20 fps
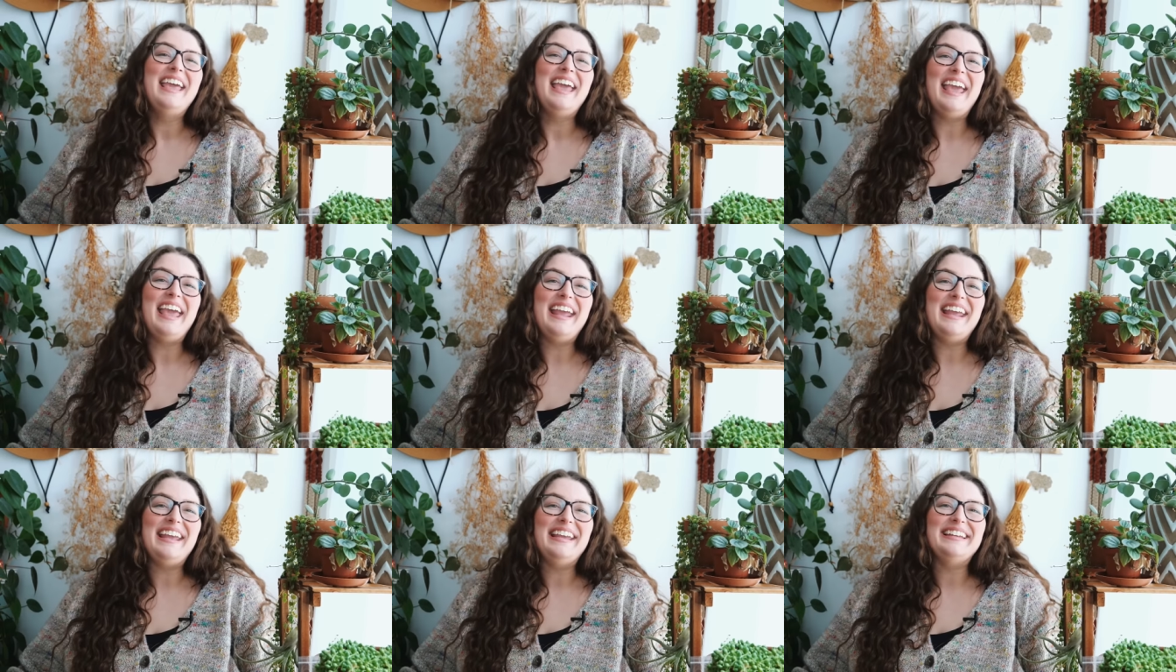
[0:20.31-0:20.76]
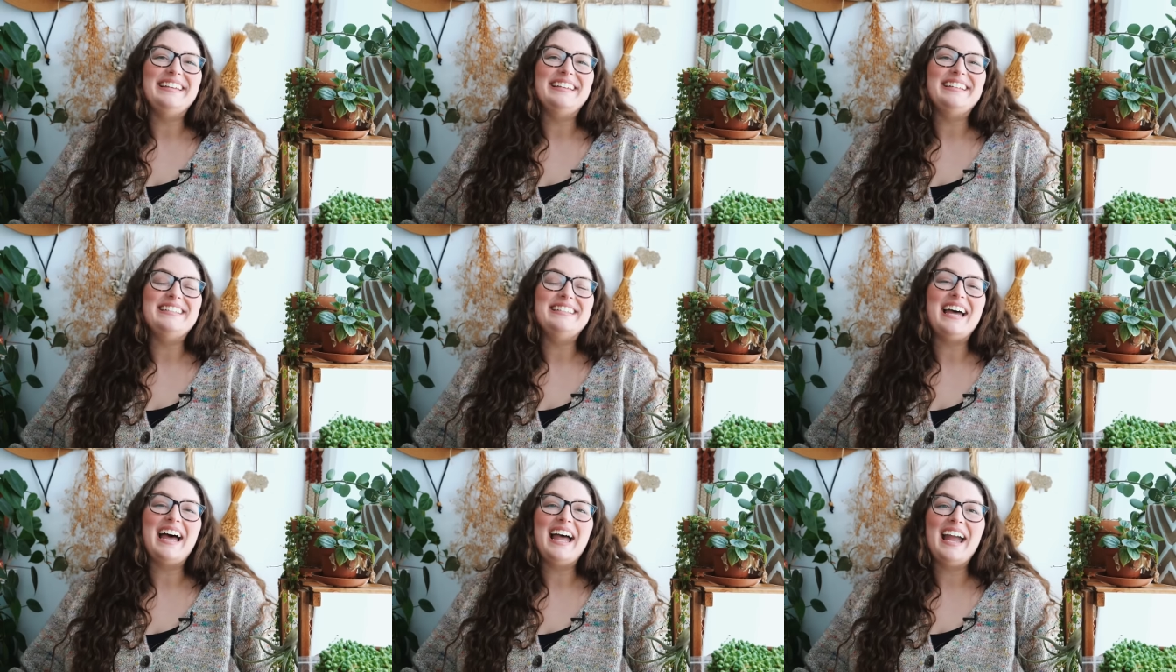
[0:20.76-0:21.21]

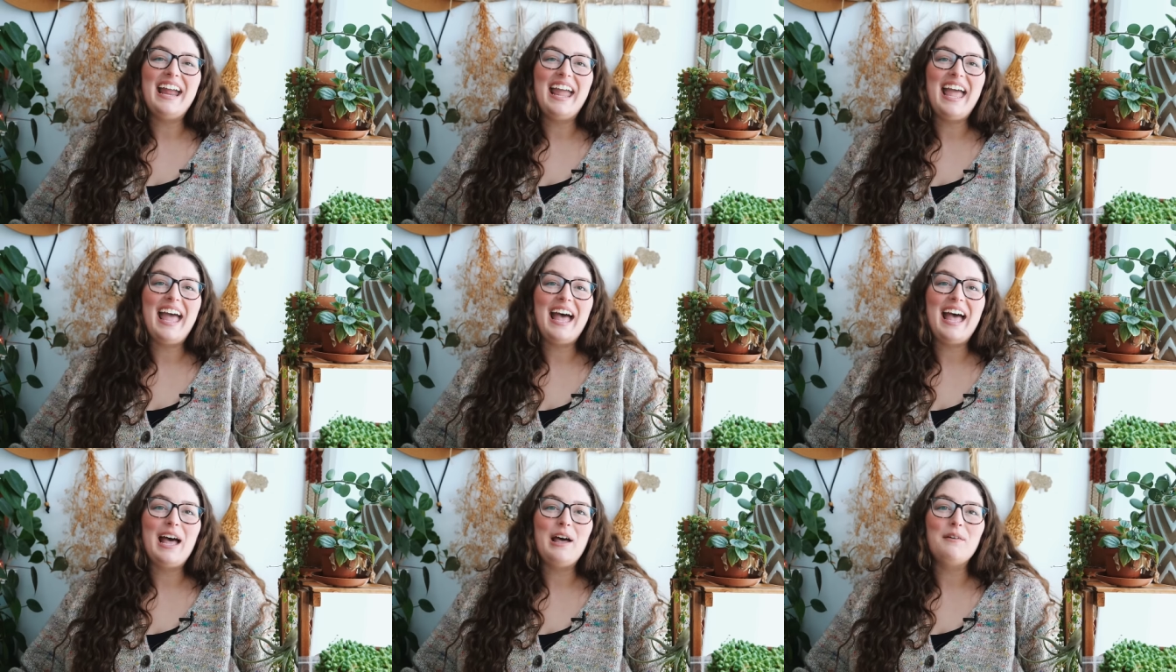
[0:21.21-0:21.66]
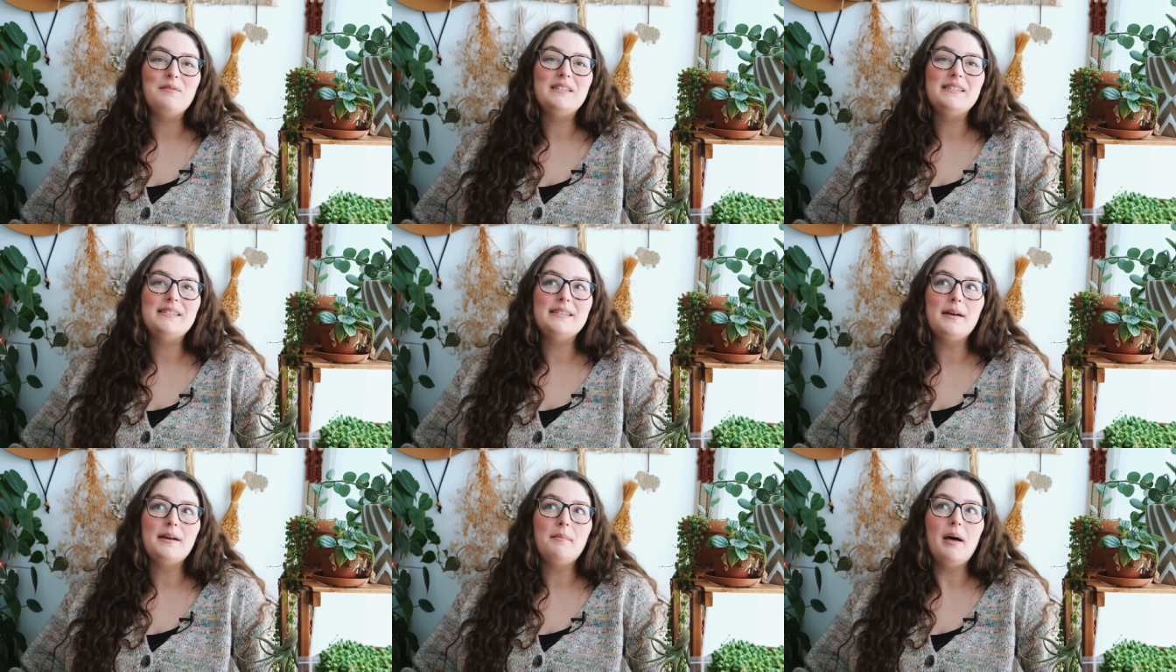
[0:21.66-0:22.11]
and I have
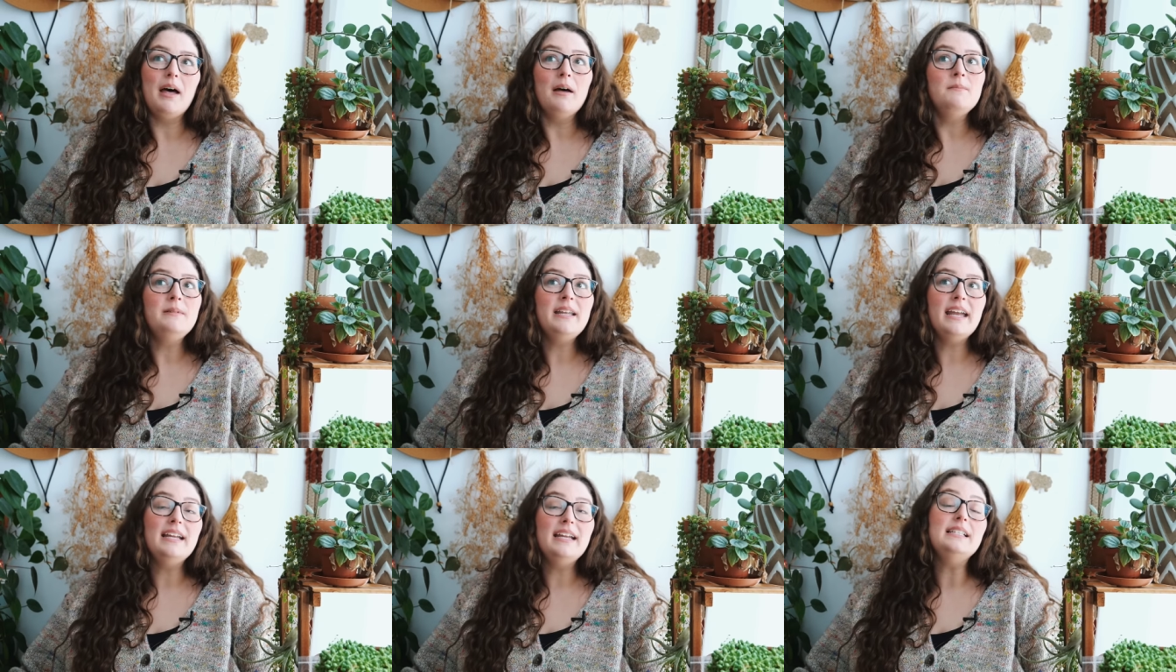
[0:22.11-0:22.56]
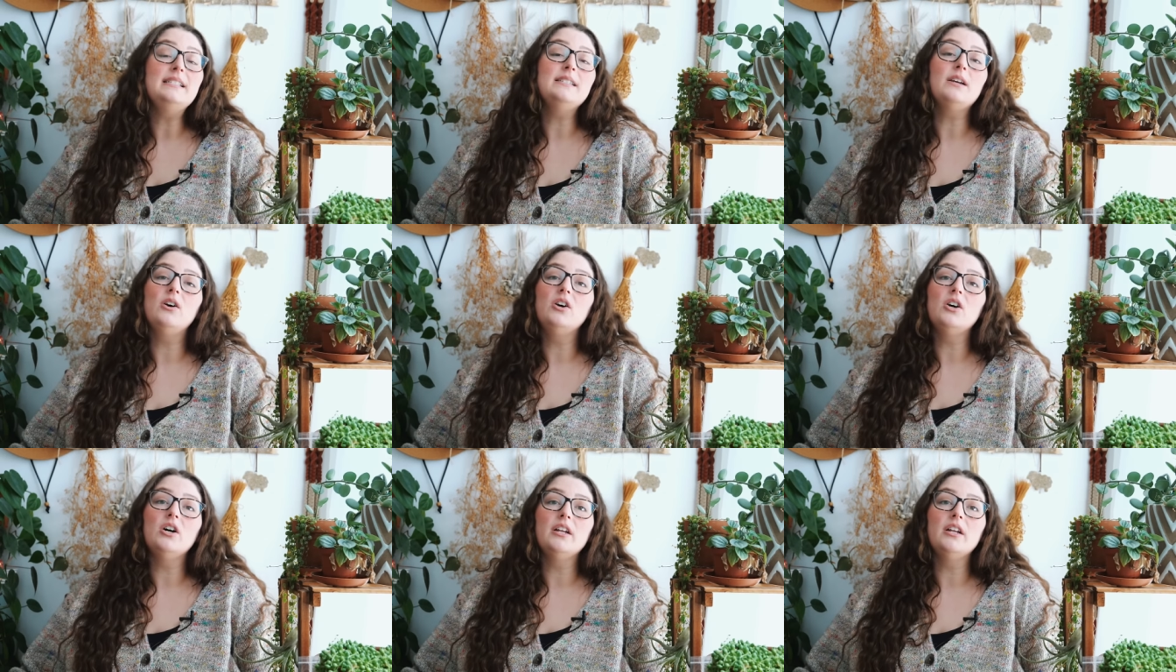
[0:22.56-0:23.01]
some updates
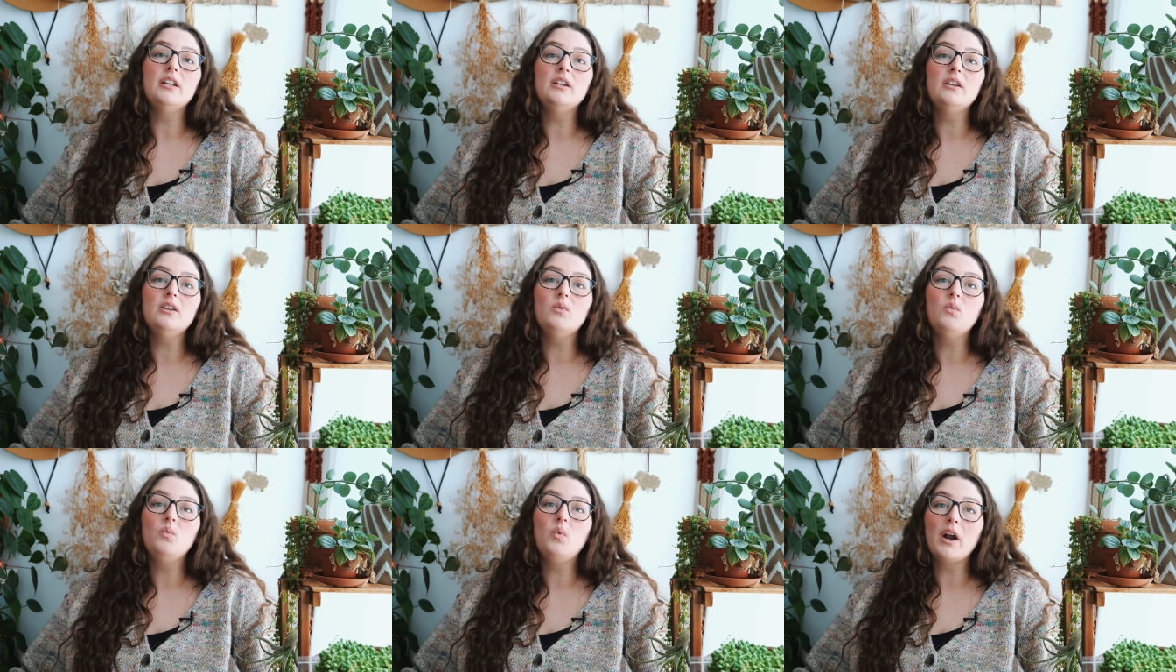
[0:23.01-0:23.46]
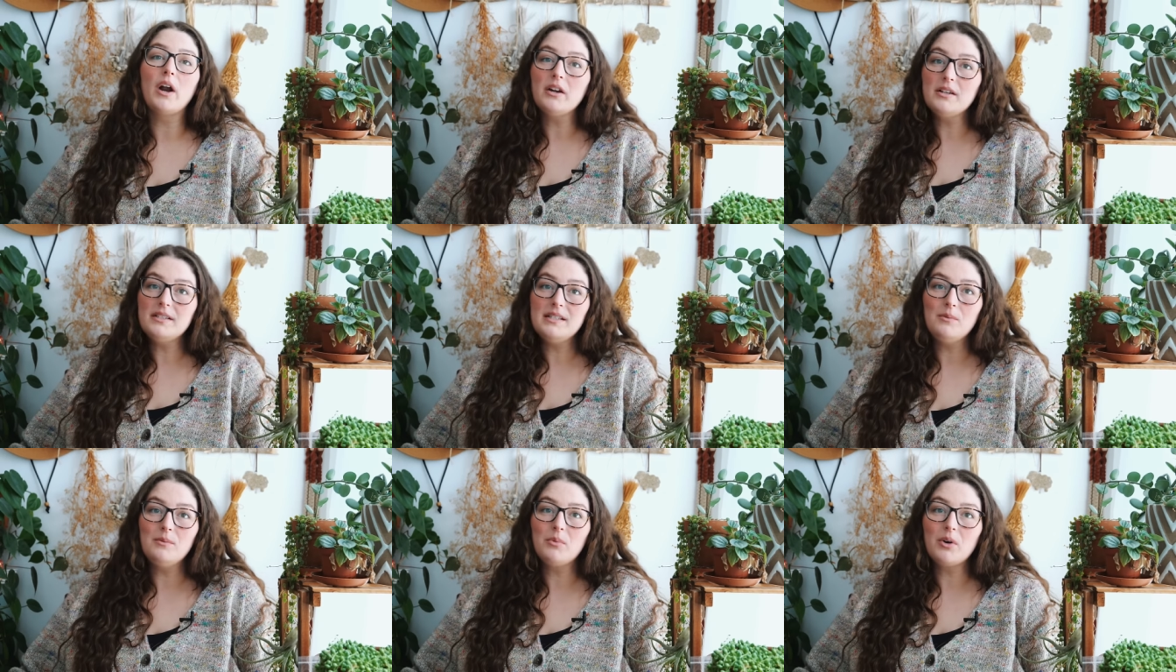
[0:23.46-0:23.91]
on
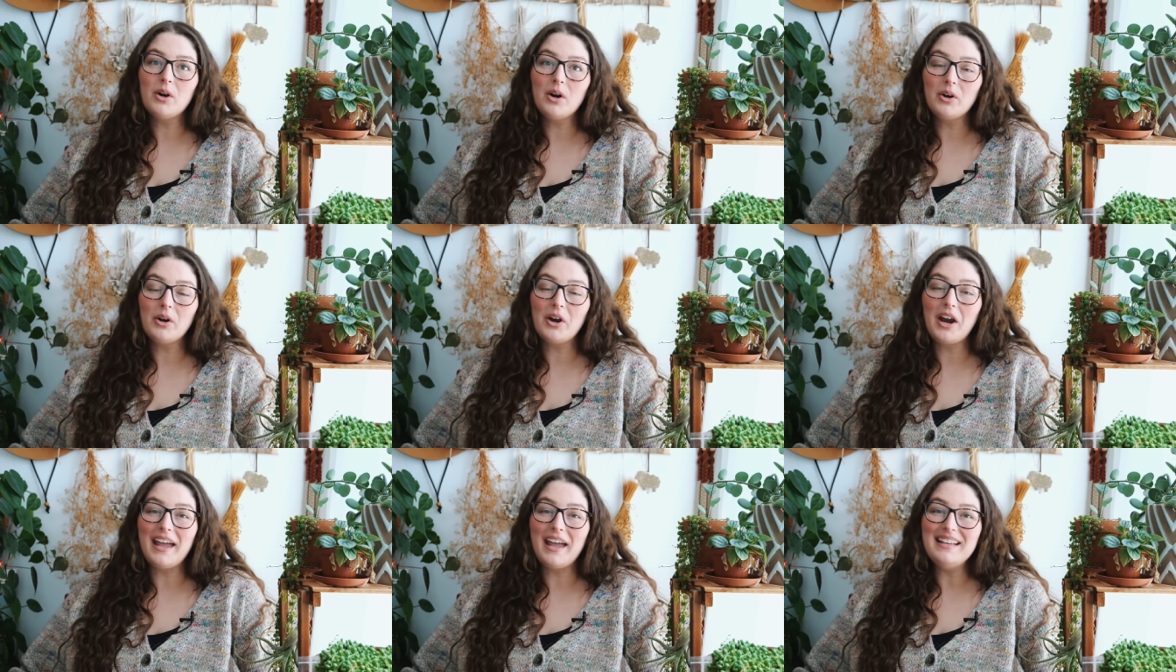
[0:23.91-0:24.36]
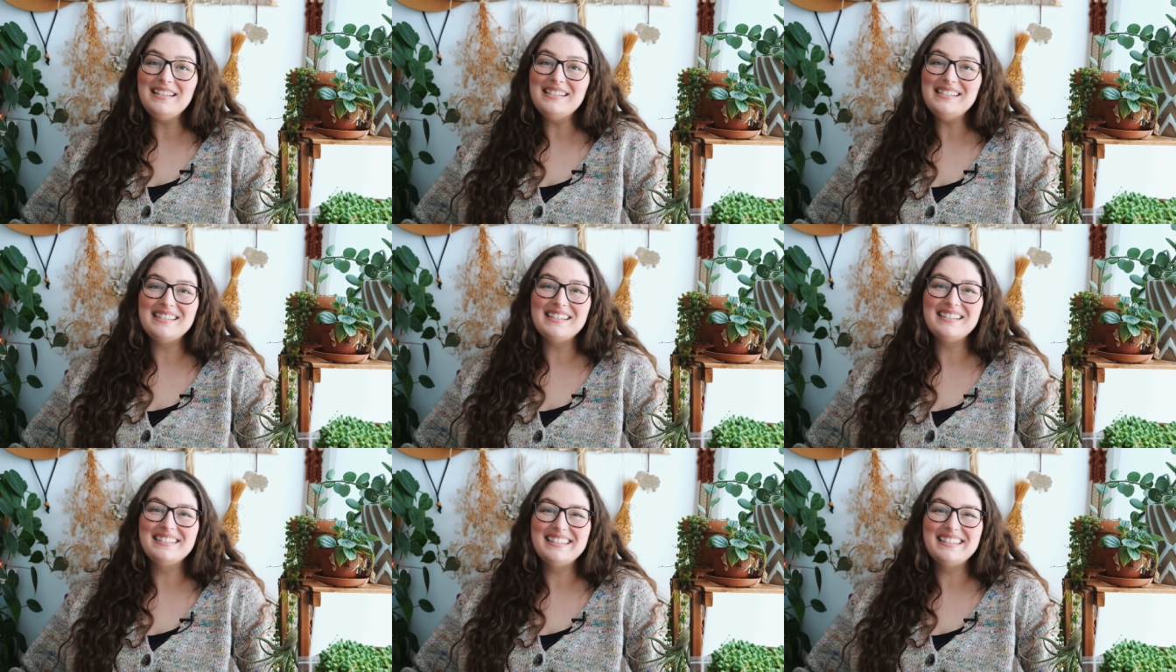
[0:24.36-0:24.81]
works in progress
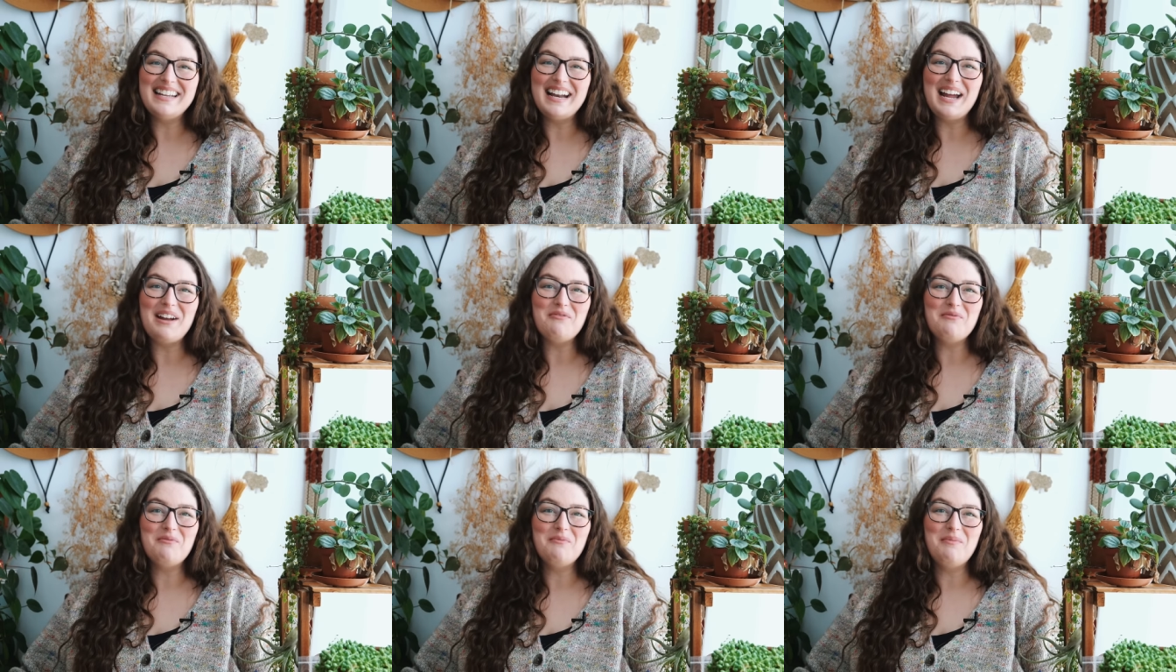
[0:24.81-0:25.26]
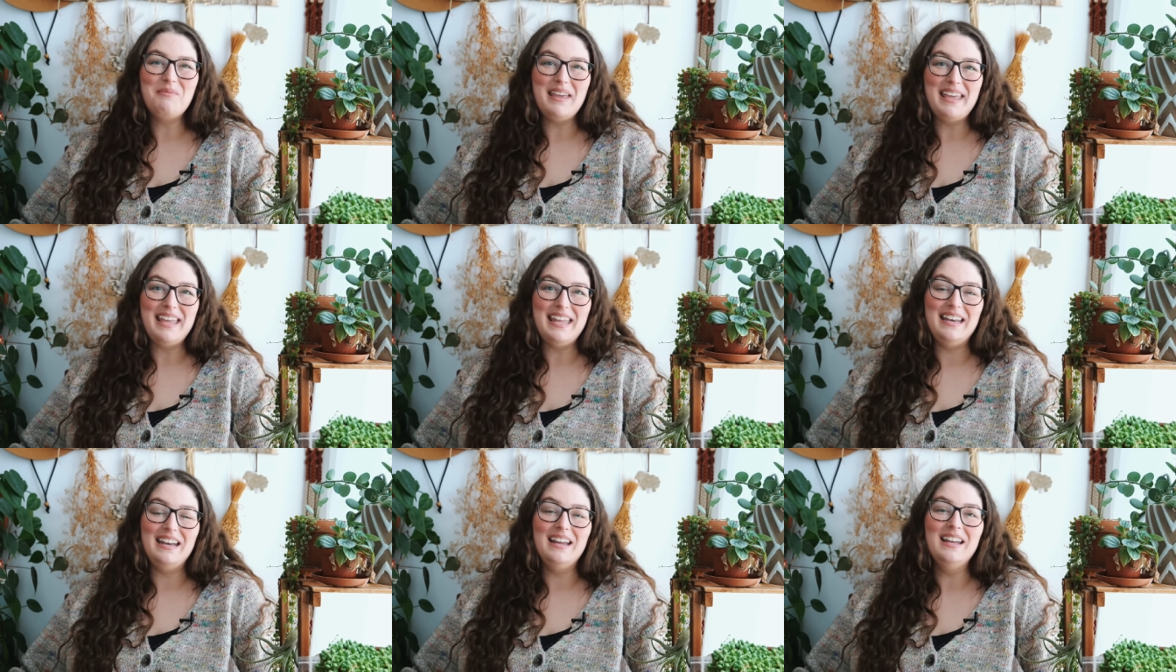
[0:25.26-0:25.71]
that I've
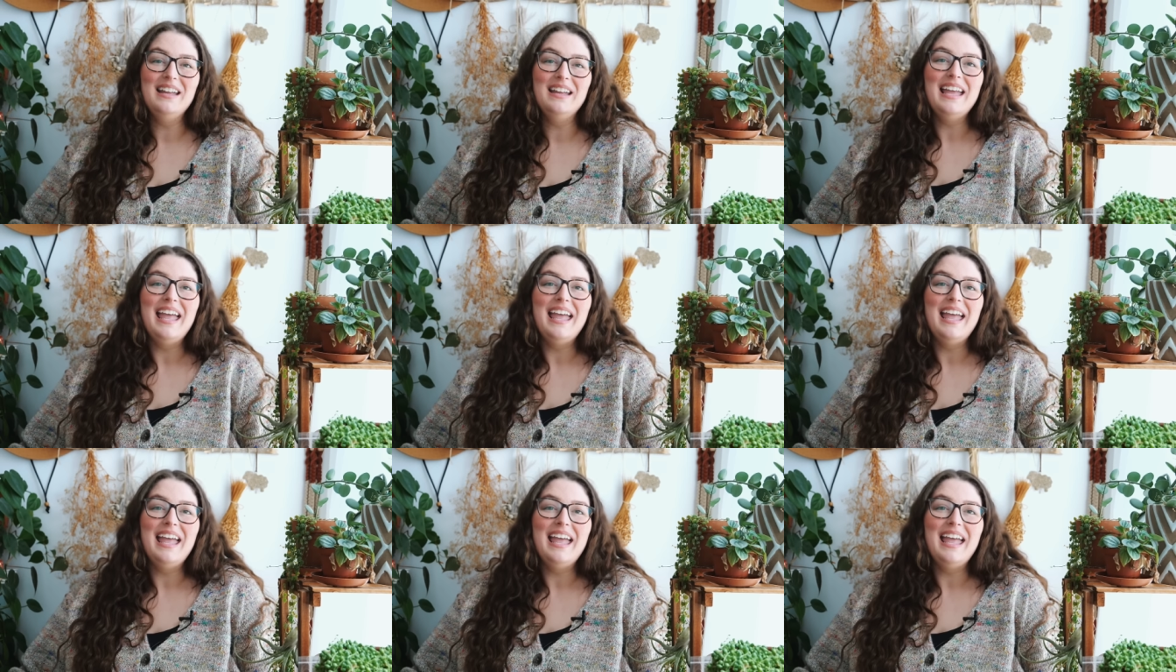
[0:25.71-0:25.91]
been